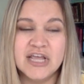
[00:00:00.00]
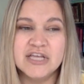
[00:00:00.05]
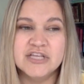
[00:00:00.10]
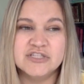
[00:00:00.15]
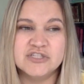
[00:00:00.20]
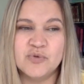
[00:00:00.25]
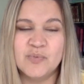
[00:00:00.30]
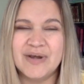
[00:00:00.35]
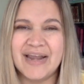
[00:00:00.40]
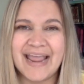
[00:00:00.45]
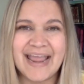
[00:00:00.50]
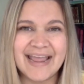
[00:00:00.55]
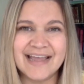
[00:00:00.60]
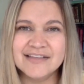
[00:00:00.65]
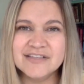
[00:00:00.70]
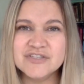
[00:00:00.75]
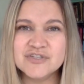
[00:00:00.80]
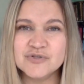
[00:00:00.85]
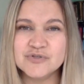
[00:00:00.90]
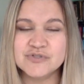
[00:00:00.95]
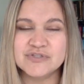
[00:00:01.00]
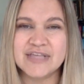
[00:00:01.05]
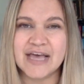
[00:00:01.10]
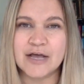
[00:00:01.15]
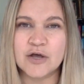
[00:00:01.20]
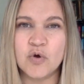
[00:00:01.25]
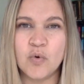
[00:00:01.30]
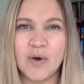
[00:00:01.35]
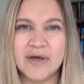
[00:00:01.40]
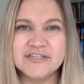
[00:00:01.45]
So it answers
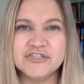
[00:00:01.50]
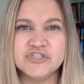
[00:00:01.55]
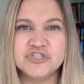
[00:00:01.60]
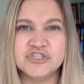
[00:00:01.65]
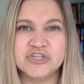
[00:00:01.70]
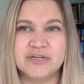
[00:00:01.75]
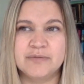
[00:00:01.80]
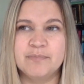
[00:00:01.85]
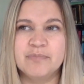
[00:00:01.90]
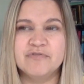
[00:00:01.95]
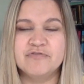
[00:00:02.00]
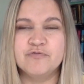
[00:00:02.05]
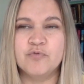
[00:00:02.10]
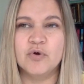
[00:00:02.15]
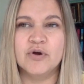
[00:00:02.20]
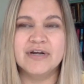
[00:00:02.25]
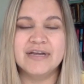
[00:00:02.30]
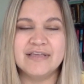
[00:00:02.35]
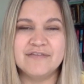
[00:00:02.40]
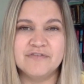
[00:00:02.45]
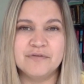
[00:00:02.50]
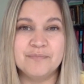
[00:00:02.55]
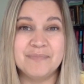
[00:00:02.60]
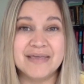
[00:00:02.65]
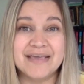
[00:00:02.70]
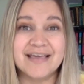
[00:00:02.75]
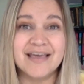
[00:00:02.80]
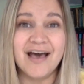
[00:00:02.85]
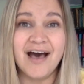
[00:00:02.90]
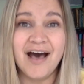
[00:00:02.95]
that question before it even
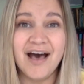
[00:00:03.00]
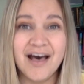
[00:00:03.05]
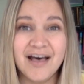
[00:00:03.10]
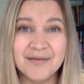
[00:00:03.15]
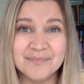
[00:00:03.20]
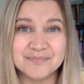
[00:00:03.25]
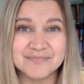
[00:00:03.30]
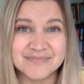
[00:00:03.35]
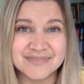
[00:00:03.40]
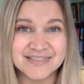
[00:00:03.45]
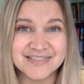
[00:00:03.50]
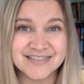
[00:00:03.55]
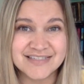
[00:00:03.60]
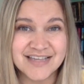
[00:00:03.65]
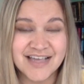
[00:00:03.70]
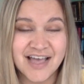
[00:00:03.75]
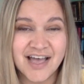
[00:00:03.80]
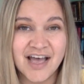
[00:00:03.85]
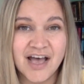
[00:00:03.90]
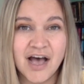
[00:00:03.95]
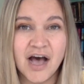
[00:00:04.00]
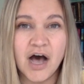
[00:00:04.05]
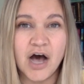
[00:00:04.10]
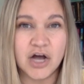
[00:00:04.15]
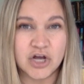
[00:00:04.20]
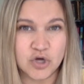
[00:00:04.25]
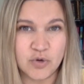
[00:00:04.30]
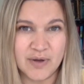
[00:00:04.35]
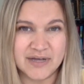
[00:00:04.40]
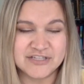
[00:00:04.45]
becomes a
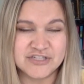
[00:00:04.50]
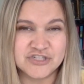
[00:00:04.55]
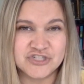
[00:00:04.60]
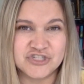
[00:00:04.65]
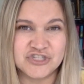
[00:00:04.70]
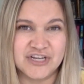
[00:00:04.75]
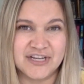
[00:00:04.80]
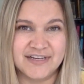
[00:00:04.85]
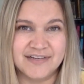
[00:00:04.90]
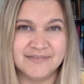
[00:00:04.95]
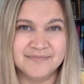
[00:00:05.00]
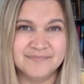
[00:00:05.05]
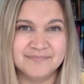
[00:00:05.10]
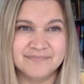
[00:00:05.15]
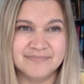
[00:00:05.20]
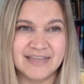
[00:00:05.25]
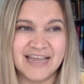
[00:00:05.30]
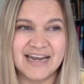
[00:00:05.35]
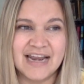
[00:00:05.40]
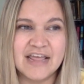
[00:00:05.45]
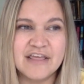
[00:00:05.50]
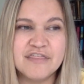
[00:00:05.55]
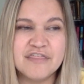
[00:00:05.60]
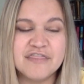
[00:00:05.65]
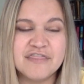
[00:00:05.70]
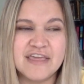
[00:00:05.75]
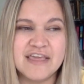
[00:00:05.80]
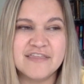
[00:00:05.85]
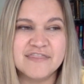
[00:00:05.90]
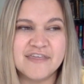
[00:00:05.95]
question. And I
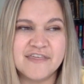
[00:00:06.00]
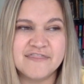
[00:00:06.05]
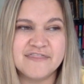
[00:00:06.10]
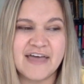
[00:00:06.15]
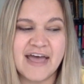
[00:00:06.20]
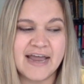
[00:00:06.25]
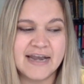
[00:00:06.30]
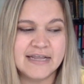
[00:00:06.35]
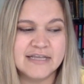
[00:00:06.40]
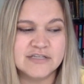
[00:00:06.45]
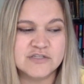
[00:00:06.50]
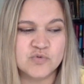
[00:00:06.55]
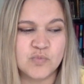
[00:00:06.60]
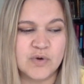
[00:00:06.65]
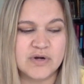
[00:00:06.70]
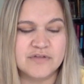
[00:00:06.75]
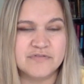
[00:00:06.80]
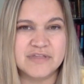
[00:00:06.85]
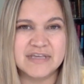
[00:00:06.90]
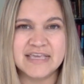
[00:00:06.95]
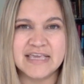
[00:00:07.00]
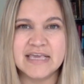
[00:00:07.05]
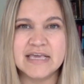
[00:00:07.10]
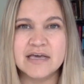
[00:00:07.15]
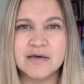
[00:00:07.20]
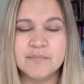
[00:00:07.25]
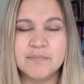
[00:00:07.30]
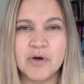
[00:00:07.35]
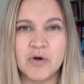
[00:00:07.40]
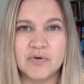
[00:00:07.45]
think that that is one of the key
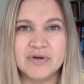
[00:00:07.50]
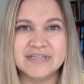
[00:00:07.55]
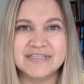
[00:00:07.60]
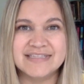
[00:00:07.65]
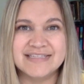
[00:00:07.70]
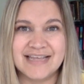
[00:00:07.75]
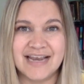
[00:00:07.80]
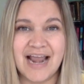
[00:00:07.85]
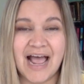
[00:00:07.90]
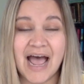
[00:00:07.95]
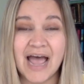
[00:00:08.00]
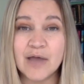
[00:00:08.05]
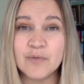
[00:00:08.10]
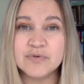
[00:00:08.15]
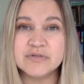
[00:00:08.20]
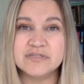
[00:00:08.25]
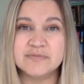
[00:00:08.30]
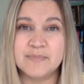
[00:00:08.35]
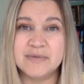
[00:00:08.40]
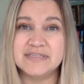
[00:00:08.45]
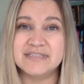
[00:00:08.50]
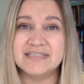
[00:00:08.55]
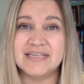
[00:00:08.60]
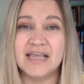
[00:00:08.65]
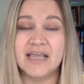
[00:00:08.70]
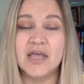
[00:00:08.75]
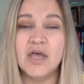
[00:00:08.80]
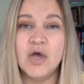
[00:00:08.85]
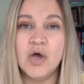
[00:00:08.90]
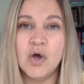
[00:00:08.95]
components that I was
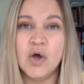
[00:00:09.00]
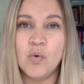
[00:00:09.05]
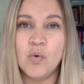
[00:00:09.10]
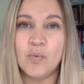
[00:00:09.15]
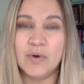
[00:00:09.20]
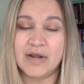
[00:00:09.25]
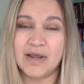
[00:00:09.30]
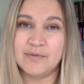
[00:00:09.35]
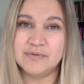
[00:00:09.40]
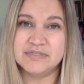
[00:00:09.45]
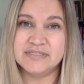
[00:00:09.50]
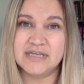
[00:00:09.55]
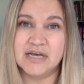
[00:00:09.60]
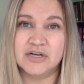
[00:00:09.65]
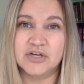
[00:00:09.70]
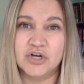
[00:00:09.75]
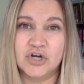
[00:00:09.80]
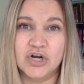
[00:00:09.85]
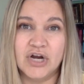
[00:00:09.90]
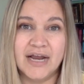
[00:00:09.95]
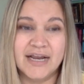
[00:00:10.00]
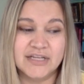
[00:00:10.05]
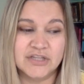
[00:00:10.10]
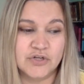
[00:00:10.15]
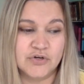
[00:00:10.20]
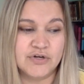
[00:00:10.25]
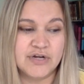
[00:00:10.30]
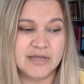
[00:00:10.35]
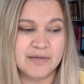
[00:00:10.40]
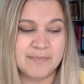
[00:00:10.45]
missing when I was younger and
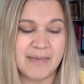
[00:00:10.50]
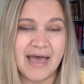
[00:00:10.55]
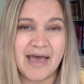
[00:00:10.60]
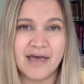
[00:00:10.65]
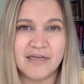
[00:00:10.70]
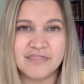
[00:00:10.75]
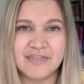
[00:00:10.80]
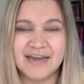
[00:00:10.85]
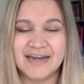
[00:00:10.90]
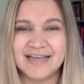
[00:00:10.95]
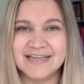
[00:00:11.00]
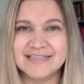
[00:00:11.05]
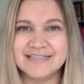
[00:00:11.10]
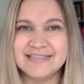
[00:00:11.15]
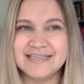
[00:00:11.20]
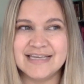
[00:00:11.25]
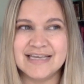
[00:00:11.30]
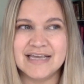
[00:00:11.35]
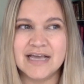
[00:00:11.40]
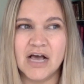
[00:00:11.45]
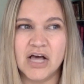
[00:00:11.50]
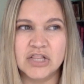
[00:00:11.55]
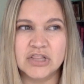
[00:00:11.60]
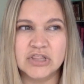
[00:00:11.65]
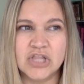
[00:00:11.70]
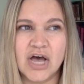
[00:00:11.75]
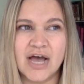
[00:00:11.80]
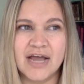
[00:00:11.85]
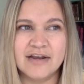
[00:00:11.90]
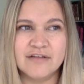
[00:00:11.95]
learning math. And I see a
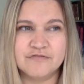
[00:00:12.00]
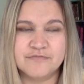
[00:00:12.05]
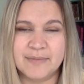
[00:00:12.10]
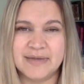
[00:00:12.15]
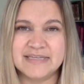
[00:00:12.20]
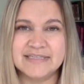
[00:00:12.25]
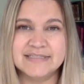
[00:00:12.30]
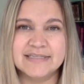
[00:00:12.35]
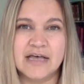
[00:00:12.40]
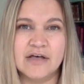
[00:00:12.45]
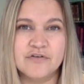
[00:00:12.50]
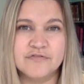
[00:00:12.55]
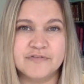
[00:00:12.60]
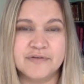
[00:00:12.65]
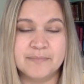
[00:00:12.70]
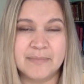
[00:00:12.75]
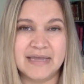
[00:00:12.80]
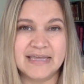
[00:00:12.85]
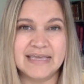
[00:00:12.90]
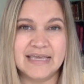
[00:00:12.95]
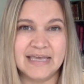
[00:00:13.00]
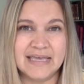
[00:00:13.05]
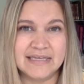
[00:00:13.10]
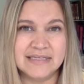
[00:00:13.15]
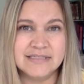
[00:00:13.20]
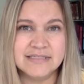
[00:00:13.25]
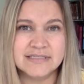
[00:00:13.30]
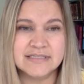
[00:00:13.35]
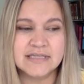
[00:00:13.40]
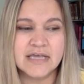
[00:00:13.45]
lot of myself in my
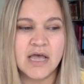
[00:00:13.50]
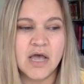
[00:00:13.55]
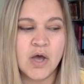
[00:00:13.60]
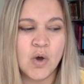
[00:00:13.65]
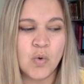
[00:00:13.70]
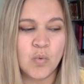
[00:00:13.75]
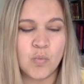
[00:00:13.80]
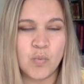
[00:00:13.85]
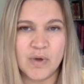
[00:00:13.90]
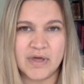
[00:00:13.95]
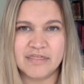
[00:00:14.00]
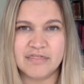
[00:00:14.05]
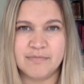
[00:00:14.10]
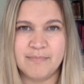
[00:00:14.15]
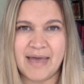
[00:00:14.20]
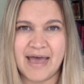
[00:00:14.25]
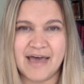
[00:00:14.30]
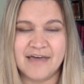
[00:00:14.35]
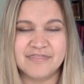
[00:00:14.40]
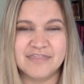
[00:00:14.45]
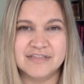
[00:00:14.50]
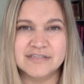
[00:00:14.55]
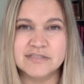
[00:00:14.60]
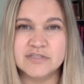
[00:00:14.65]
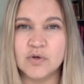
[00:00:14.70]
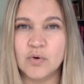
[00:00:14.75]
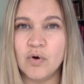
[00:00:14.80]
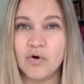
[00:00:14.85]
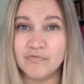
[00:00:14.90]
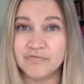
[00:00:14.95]
kids with math. And
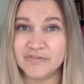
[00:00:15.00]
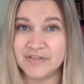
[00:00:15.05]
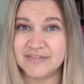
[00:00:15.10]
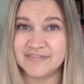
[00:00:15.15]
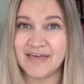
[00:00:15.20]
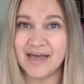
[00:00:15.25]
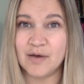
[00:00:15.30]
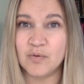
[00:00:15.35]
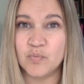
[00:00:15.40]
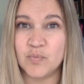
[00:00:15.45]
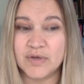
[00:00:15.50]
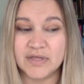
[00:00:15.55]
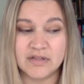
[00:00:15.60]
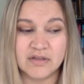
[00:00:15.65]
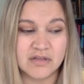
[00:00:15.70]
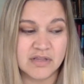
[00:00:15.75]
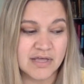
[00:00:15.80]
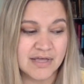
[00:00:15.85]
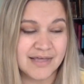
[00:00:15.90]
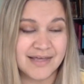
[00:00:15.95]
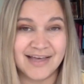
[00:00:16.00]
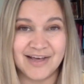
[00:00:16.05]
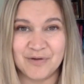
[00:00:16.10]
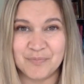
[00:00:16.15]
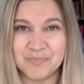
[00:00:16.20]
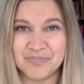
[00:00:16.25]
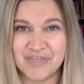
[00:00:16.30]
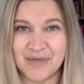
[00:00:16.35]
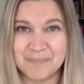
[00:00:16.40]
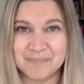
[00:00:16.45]
so hopefully that will
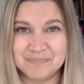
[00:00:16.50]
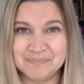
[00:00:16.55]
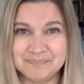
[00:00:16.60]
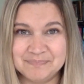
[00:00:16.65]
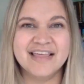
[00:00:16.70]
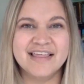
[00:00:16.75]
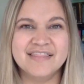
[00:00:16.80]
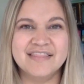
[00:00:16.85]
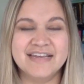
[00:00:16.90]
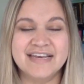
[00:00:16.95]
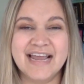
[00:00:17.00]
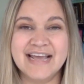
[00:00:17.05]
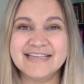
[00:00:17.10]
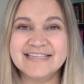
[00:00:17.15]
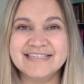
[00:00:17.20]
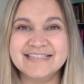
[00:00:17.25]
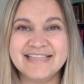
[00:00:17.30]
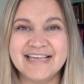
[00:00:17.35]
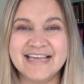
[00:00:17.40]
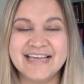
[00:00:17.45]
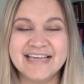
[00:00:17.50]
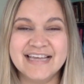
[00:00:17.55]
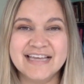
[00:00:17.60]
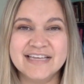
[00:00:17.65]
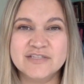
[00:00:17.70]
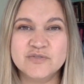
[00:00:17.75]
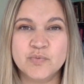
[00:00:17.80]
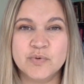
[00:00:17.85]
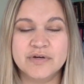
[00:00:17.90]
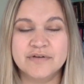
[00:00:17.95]
help them. The next thing
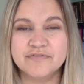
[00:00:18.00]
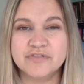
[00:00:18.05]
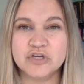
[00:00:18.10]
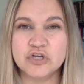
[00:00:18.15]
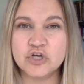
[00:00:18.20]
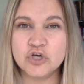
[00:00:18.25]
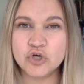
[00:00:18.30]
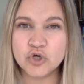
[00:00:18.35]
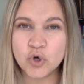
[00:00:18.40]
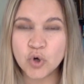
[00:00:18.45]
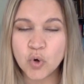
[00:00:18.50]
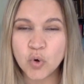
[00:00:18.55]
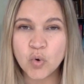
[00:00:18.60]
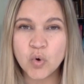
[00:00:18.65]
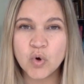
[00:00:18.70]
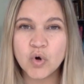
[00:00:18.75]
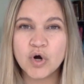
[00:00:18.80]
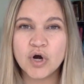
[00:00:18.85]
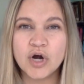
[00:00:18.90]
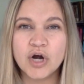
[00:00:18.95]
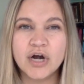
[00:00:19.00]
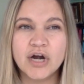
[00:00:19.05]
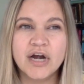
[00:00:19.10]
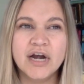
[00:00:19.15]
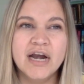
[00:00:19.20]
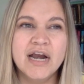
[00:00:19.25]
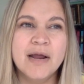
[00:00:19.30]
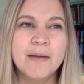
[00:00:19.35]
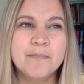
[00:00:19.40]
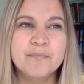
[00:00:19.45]
is one of the
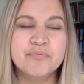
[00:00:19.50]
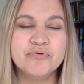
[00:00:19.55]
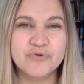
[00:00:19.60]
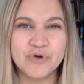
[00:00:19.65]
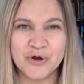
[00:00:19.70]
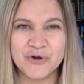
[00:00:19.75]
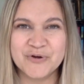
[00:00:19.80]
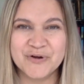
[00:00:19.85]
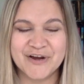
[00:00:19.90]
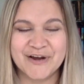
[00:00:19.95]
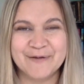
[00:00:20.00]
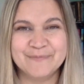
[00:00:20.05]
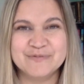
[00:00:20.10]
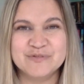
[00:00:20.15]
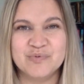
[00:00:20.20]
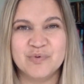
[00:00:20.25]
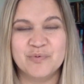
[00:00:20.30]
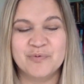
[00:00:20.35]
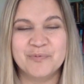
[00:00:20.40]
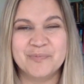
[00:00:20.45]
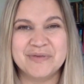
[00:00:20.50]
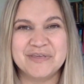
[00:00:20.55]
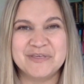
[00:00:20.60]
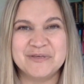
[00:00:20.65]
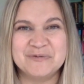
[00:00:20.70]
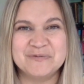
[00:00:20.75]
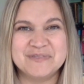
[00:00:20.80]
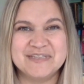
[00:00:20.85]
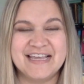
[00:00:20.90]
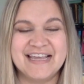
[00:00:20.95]
core programs we will be
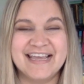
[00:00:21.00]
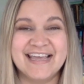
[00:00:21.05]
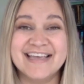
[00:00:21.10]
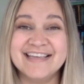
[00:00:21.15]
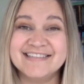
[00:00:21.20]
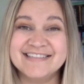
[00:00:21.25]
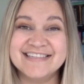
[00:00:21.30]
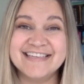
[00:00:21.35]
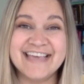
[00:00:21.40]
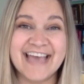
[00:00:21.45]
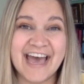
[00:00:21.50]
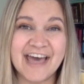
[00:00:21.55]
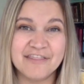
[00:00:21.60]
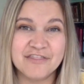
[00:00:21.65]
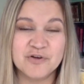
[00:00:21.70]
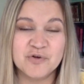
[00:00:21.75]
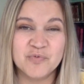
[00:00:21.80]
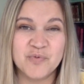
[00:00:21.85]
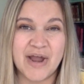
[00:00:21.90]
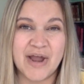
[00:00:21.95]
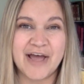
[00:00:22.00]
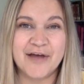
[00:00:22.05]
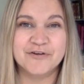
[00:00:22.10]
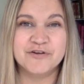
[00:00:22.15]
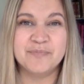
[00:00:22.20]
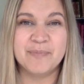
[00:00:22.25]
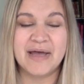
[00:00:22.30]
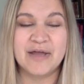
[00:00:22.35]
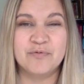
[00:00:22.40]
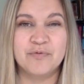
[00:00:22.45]
using is Gather Round
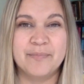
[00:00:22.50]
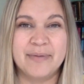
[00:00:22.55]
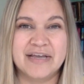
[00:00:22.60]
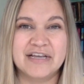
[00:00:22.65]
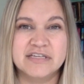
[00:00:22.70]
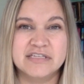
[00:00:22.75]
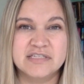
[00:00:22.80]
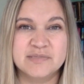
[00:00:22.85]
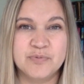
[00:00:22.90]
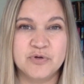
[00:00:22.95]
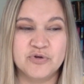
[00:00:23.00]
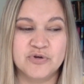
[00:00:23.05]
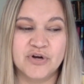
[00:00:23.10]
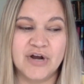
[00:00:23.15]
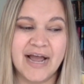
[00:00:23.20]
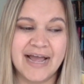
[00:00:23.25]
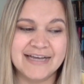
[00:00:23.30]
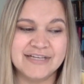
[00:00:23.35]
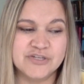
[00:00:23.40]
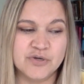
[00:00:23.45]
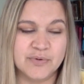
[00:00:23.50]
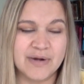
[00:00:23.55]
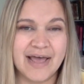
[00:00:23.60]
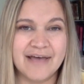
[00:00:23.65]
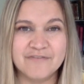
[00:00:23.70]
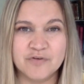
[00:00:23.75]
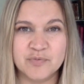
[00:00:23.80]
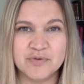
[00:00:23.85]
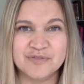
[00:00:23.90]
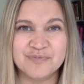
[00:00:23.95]
by Rebecca Spooner. I don't
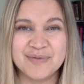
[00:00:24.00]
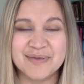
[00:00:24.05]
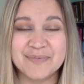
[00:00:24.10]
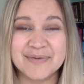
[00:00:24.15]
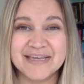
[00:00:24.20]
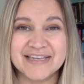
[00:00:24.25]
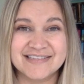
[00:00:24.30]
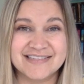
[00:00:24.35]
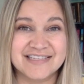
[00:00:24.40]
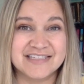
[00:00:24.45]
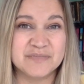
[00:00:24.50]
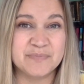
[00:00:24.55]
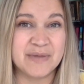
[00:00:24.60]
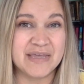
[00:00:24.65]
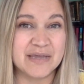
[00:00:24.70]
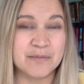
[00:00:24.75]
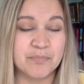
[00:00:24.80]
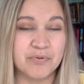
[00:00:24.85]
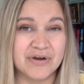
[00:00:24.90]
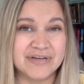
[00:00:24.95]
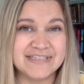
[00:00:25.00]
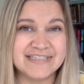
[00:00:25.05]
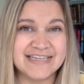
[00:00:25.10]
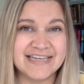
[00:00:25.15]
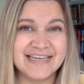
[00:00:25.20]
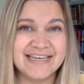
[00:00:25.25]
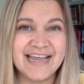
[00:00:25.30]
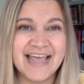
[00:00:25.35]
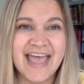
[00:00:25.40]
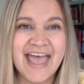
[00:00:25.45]
have it with me because it's being
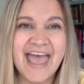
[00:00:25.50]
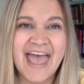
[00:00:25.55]
printed.